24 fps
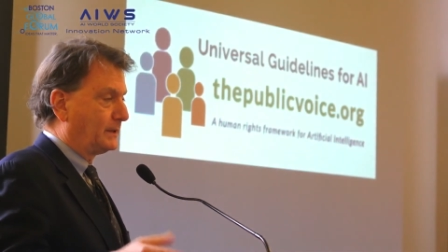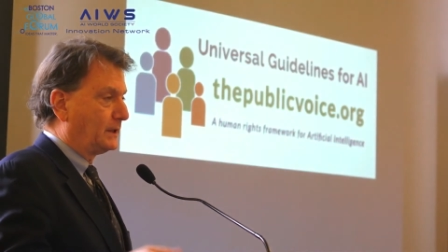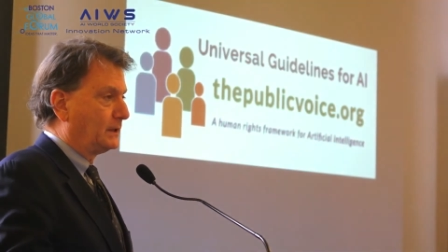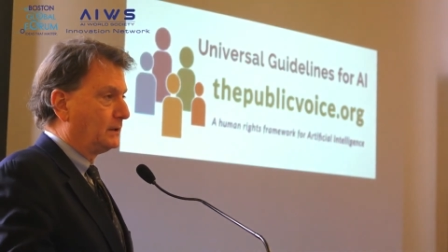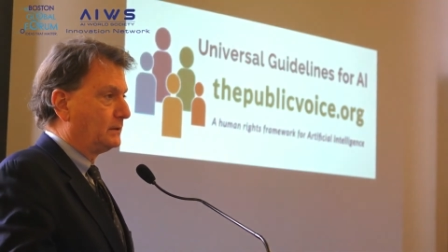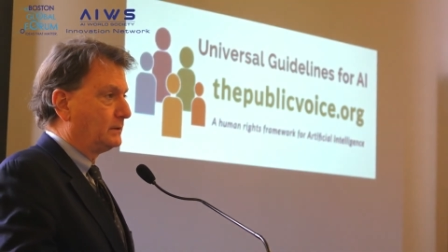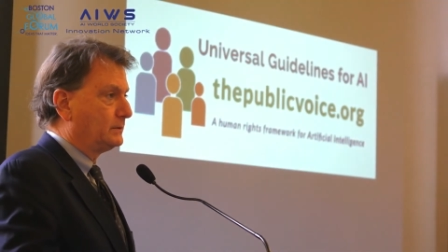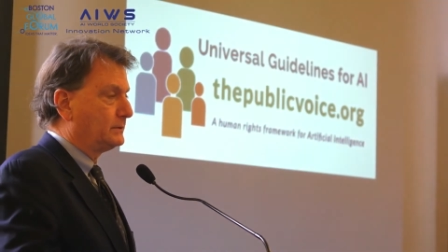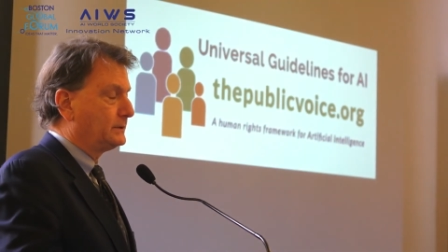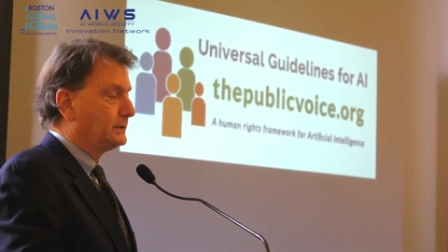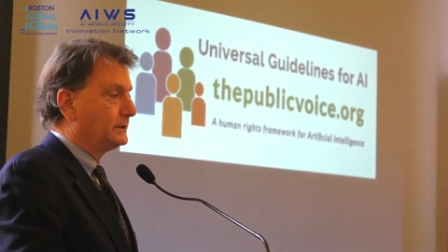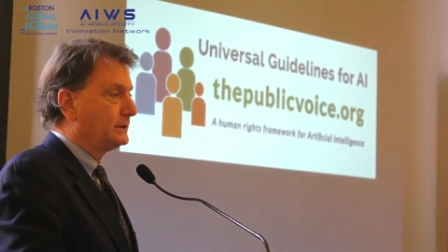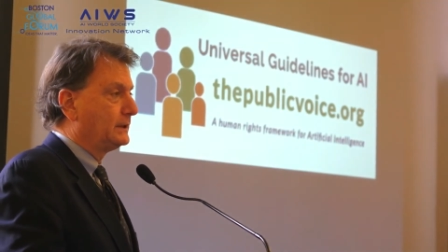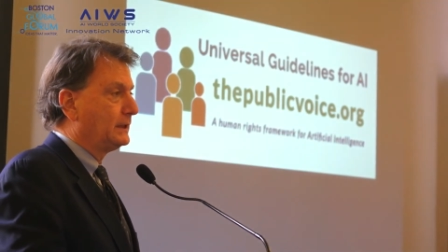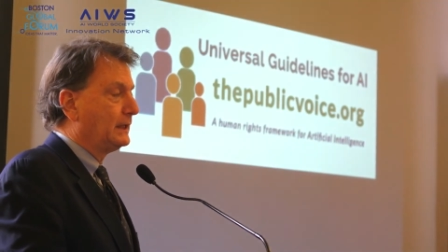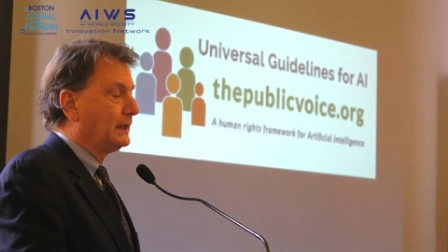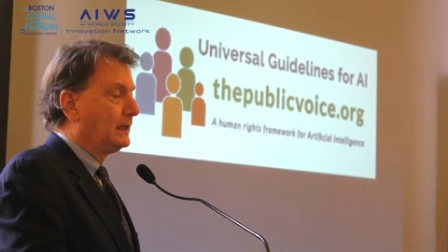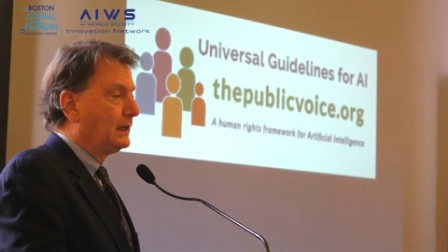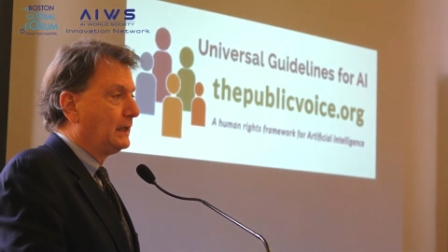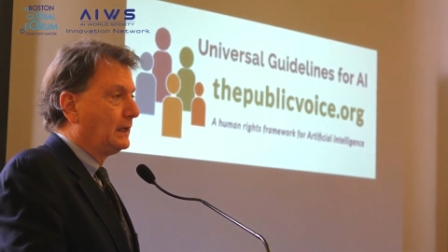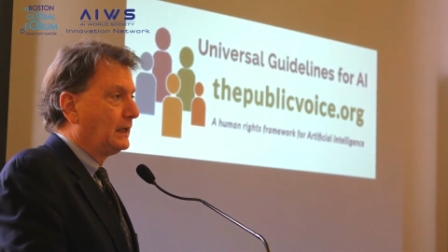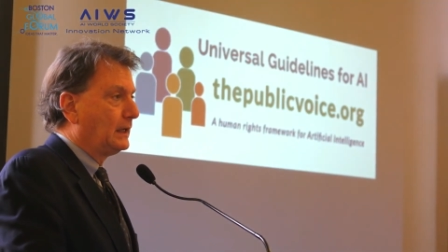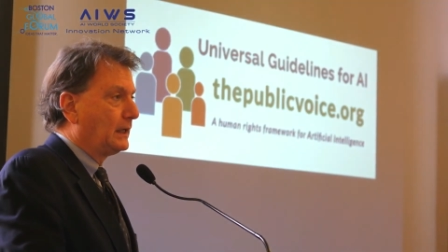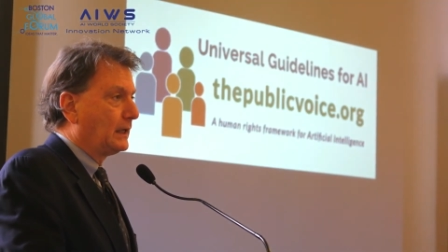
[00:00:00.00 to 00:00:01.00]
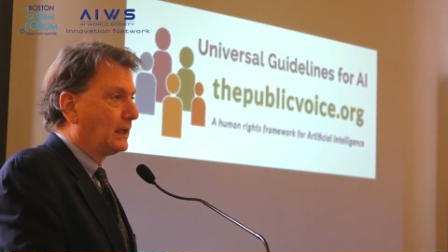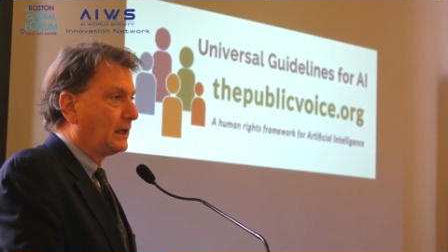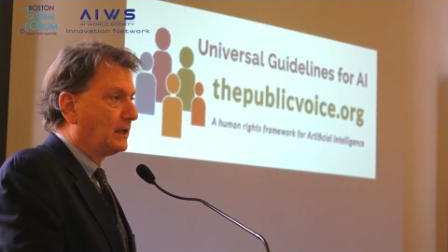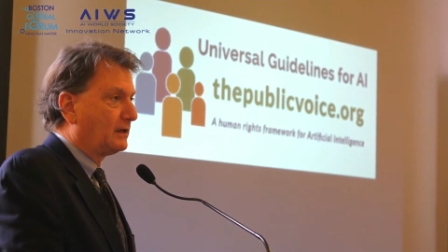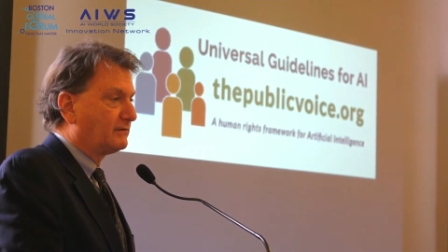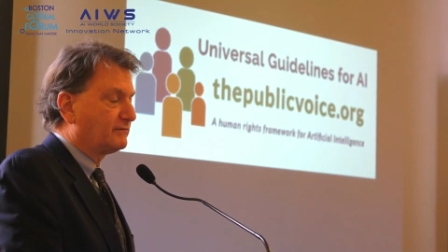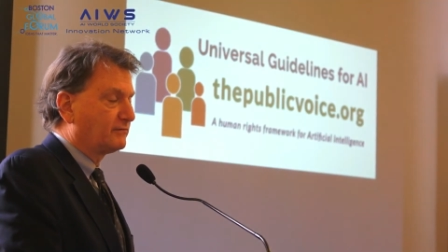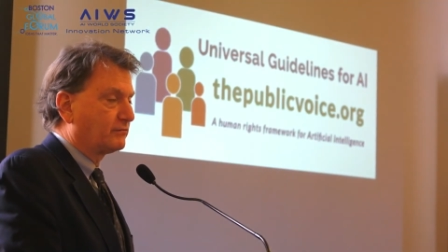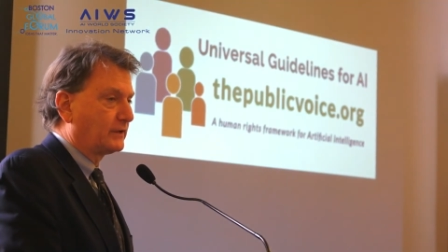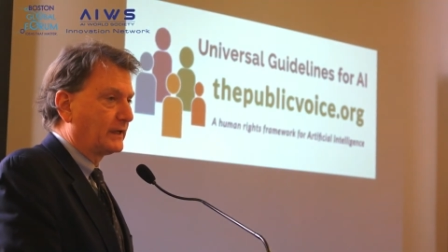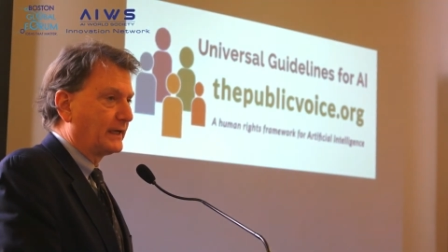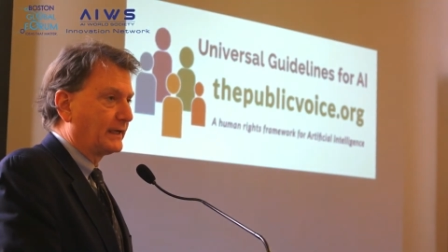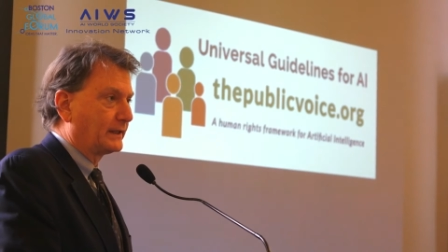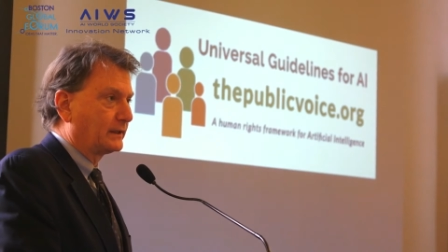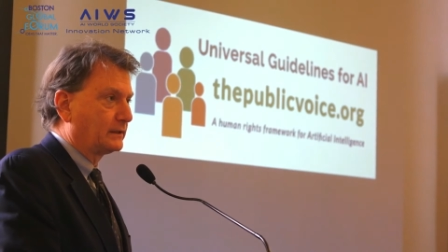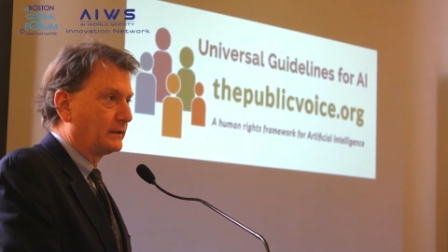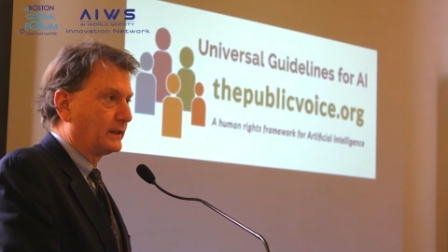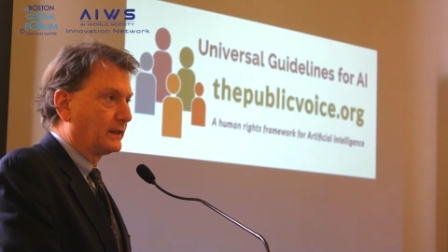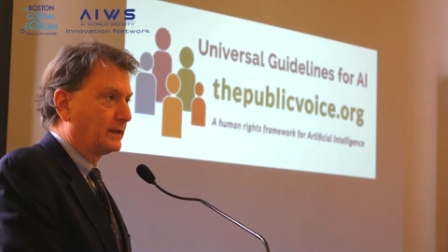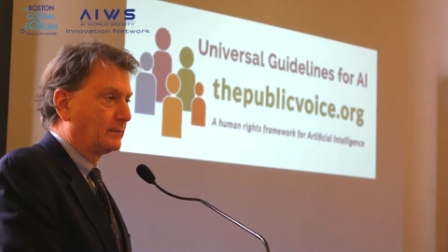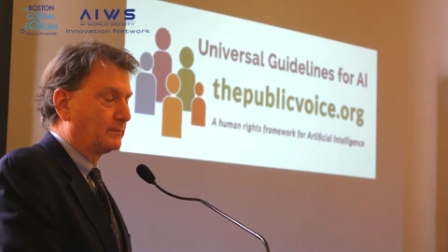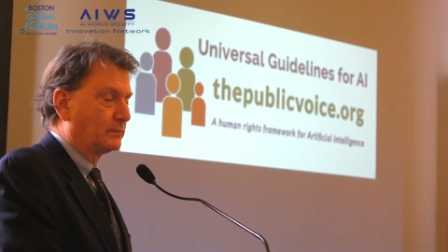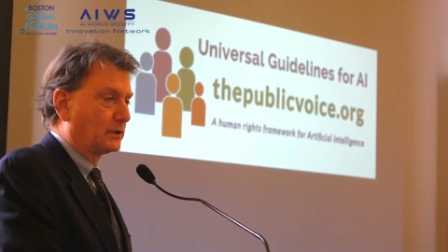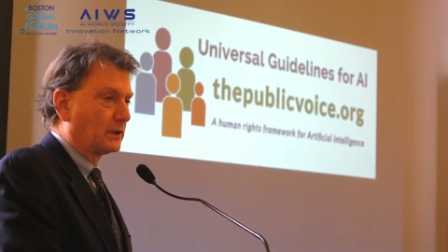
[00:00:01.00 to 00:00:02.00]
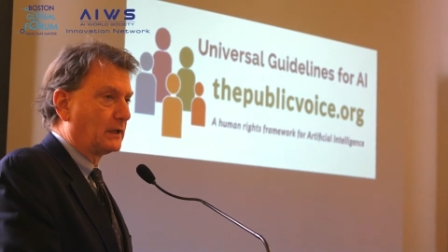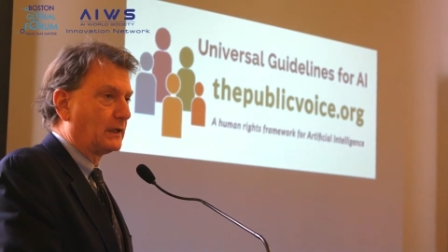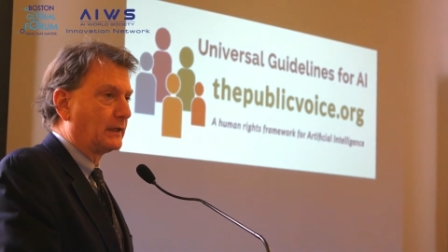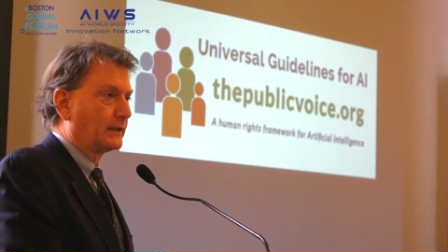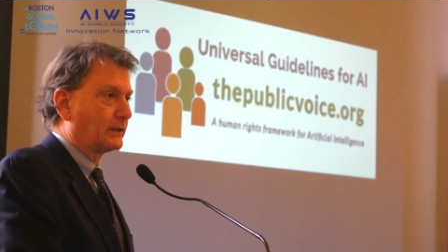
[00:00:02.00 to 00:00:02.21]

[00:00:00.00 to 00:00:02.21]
uh, frankly, a broader understanding